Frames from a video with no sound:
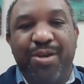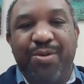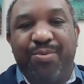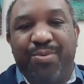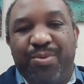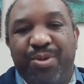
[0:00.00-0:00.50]

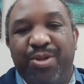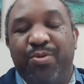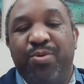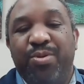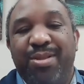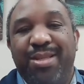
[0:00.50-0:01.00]

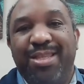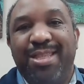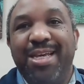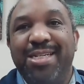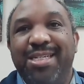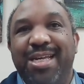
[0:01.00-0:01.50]
The
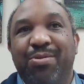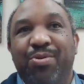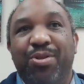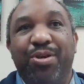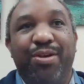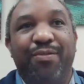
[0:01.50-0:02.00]
things that we're
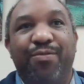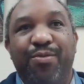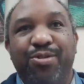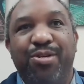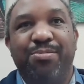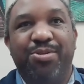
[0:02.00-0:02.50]
looking for
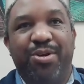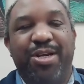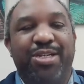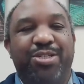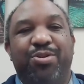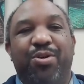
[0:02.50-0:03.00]
in terms of your
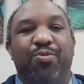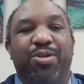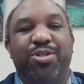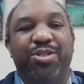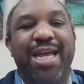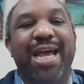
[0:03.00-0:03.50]
history or
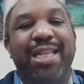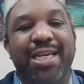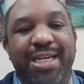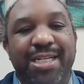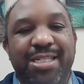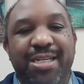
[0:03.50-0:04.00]
what you're
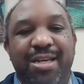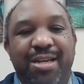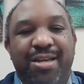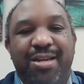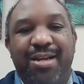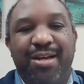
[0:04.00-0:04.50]
telling us.
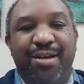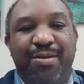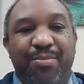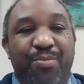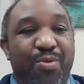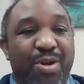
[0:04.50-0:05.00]

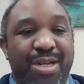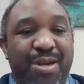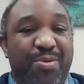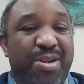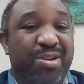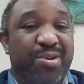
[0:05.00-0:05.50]
One, I
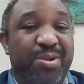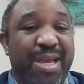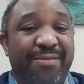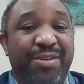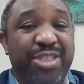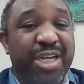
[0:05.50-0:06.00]
want to know,
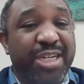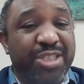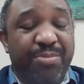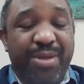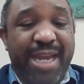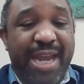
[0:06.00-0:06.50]
have you changed
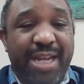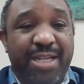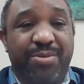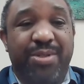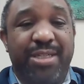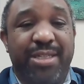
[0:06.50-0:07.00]
your
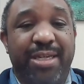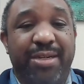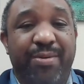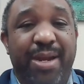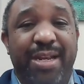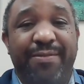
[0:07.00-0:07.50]
mechanics recently,
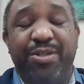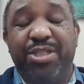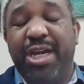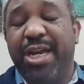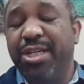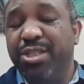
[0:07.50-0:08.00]
right? Have you
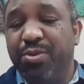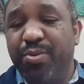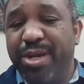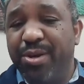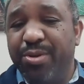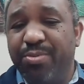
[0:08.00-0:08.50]
changed the
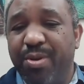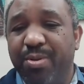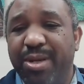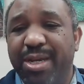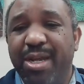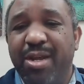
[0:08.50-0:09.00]
way you're
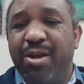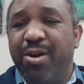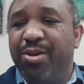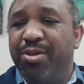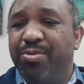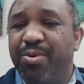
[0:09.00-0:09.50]
throwing?
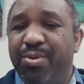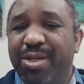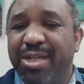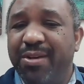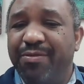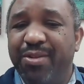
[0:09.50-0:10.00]
Are you
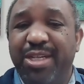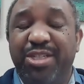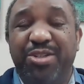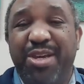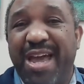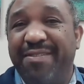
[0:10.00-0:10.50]
throwing differently?
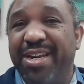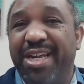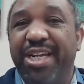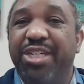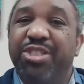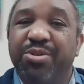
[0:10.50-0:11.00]
Do you have an
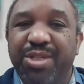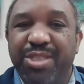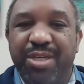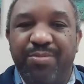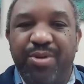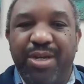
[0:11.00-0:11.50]
injury
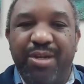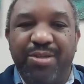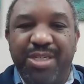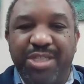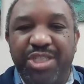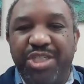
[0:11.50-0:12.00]
somewhere else
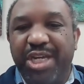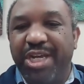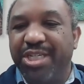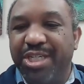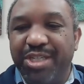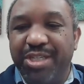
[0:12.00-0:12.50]
that's
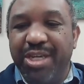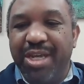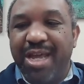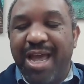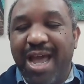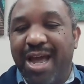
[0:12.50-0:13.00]
changing
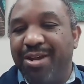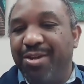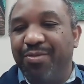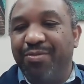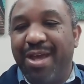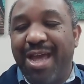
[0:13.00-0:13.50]
how
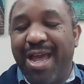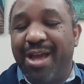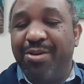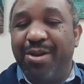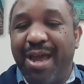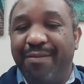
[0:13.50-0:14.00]
you
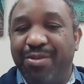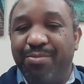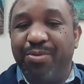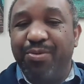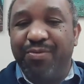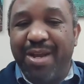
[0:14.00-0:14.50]
have to
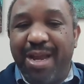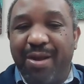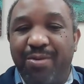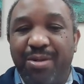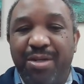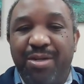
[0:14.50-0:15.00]
move
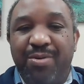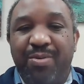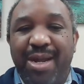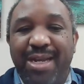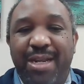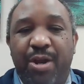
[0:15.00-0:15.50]
now,
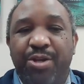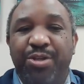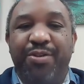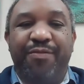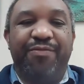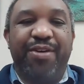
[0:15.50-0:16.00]
right? Are you
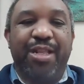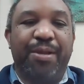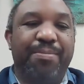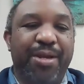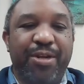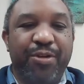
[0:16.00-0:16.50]

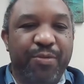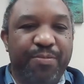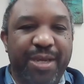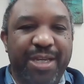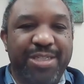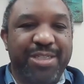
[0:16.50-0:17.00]
developing a new
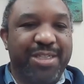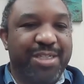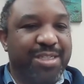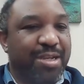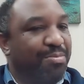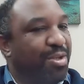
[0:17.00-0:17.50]
pitch? Is
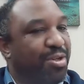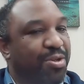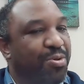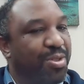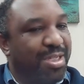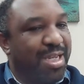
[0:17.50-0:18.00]
this something
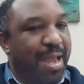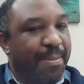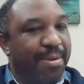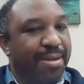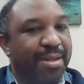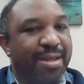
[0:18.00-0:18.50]
new that's
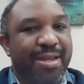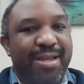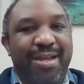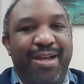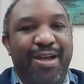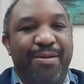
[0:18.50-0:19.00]
happened?
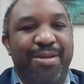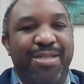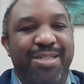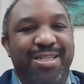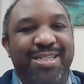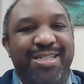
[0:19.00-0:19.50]

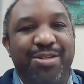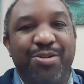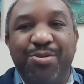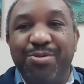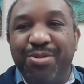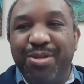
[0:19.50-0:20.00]
Is this a
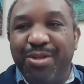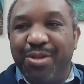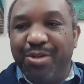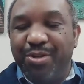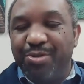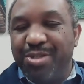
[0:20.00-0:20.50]

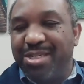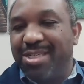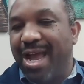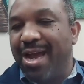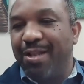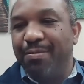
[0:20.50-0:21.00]
new
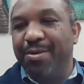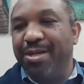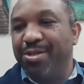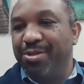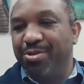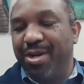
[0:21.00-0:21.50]
style of
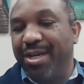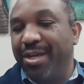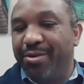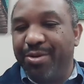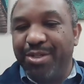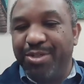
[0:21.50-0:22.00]
pitch? Are you trying to
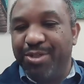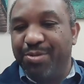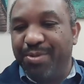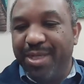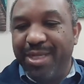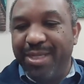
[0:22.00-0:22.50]
increase your
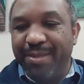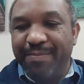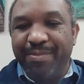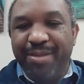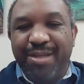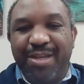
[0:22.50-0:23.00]
speed?
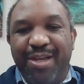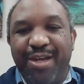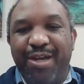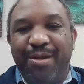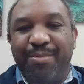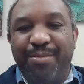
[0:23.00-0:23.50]

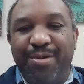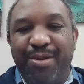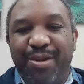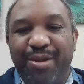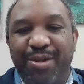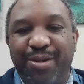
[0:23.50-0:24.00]

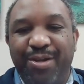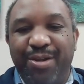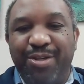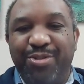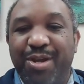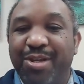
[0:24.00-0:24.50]
Are
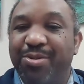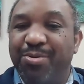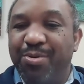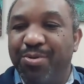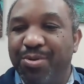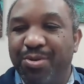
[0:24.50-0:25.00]
you trying to
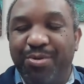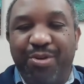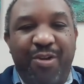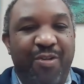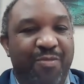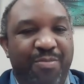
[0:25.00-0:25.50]
throw new
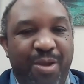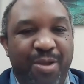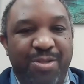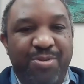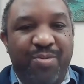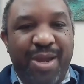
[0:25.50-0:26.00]

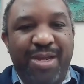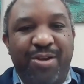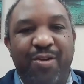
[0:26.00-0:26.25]
curveballs, right?